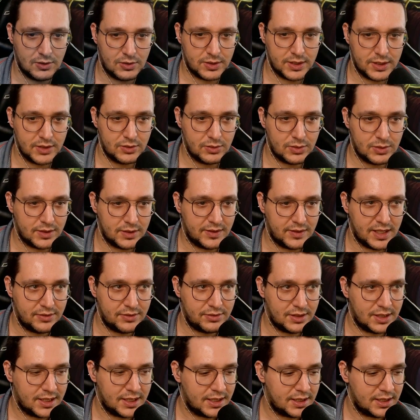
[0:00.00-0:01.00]
into our Death
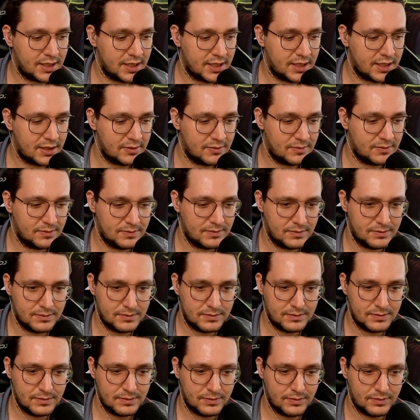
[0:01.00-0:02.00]
Knight again.
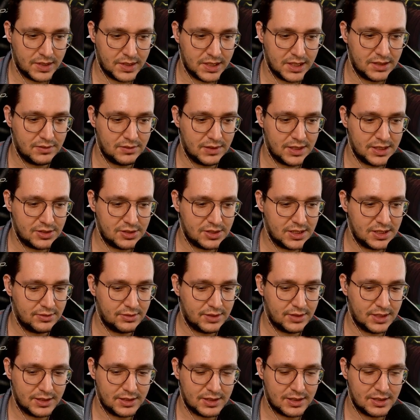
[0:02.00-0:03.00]
And then let's see
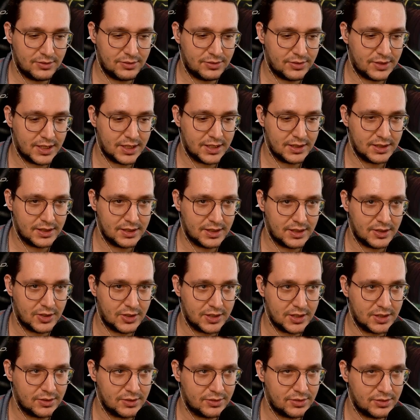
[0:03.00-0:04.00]
if it can find the
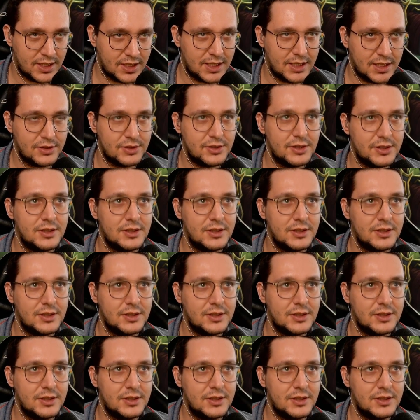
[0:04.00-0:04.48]
audio files.